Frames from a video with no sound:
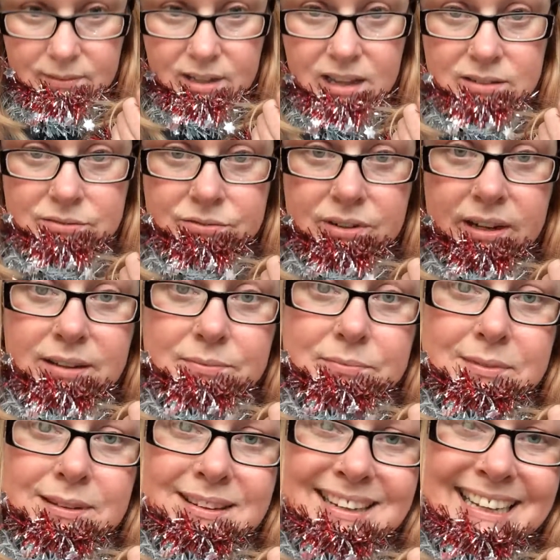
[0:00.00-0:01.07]
Hopefully.
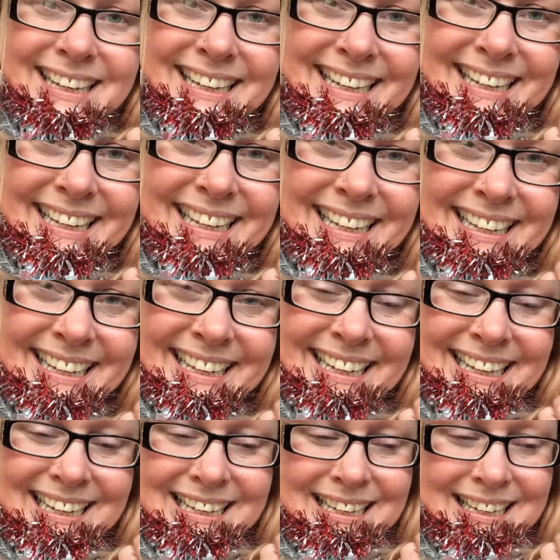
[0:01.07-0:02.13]

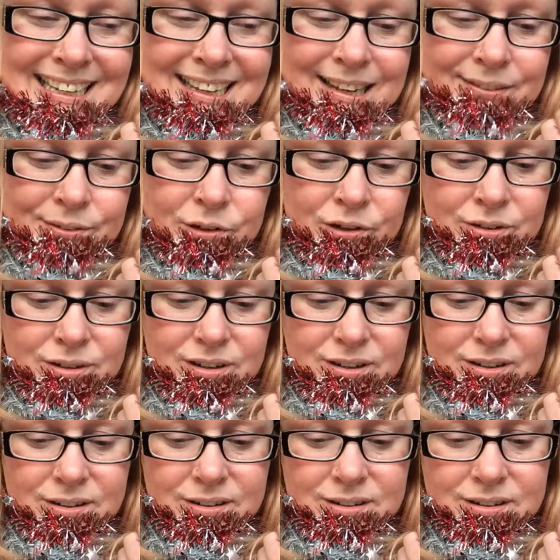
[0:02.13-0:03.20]
If not,
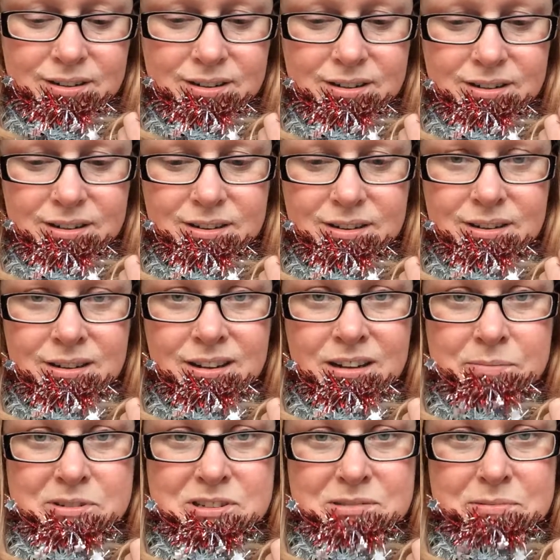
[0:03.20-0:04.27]

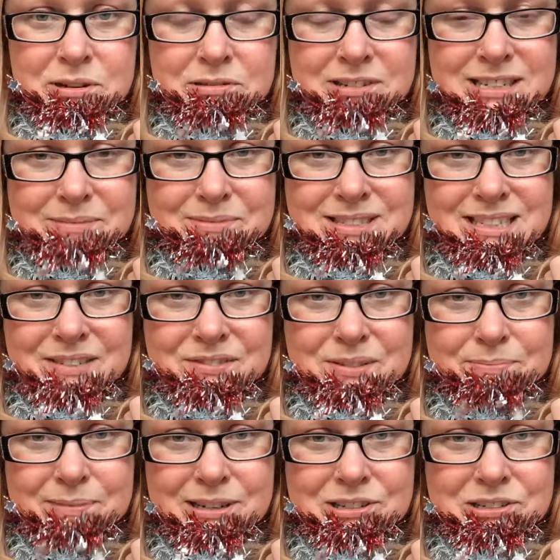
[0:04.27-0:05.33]
I'll be doing a Christmas Eve
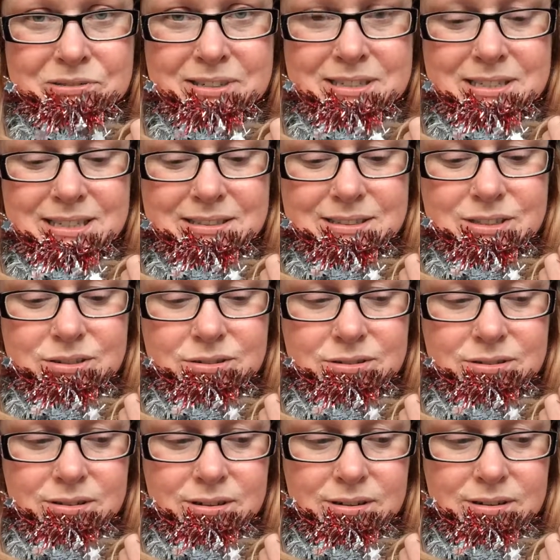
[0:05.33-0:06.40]
special in
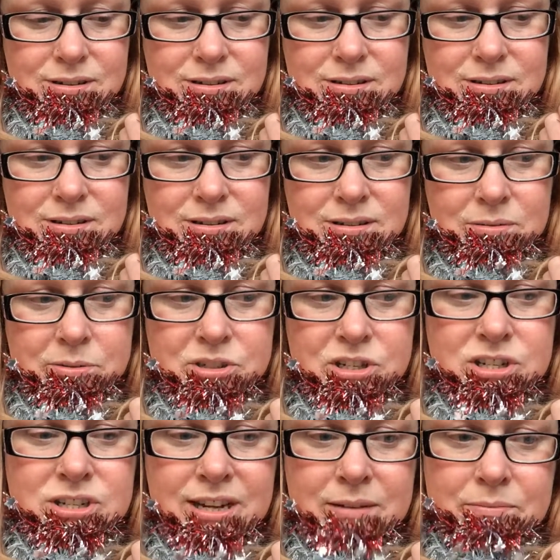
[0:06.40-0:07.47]
tinsel. Which
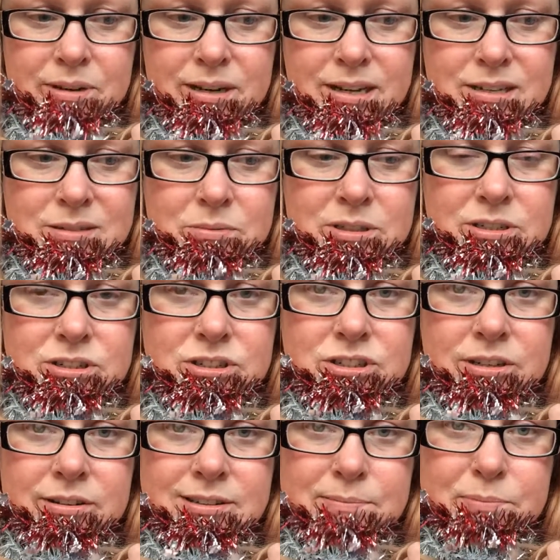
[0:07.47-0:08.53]
is a shame, really, because I wanted to
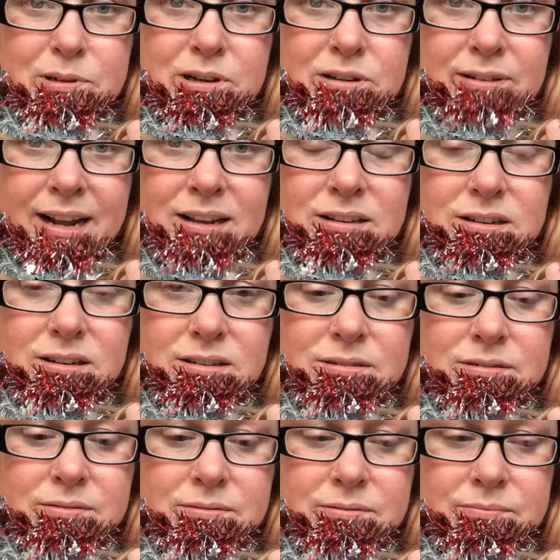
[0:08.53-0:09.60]
show you how to pull a cracker.
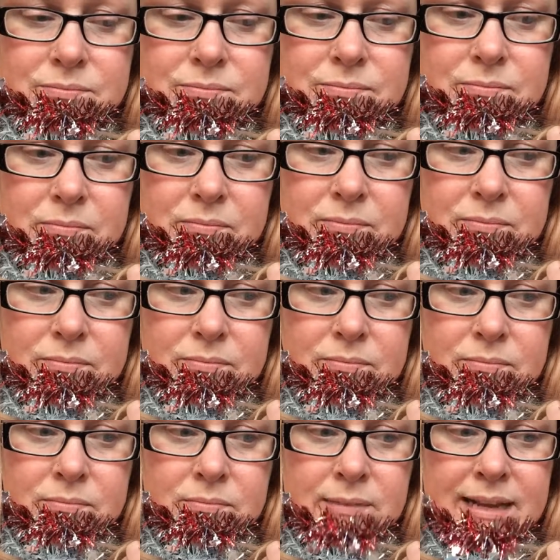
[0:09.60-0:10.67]

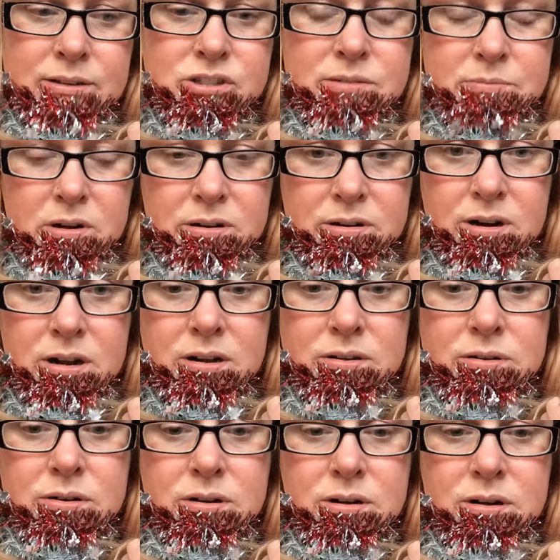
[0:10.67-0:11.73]
Now,
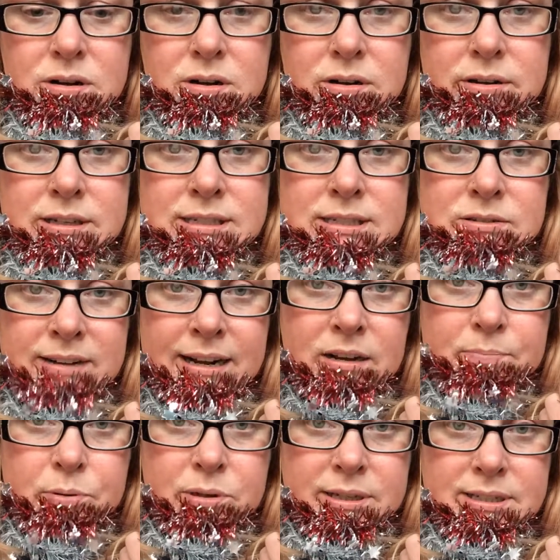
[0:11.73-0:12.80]
tomorrow is
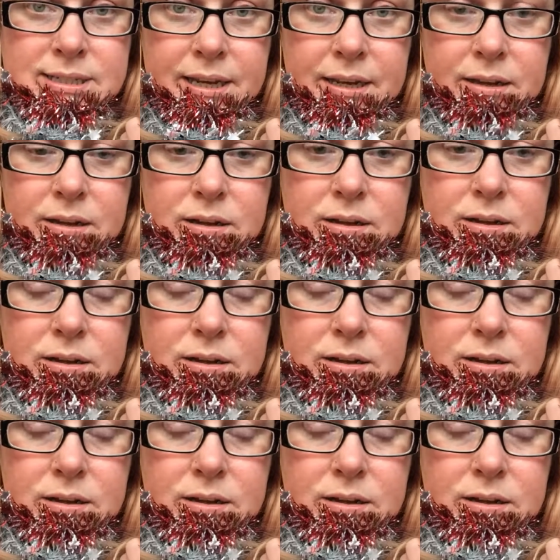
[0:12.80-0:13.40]
cracker pulling day.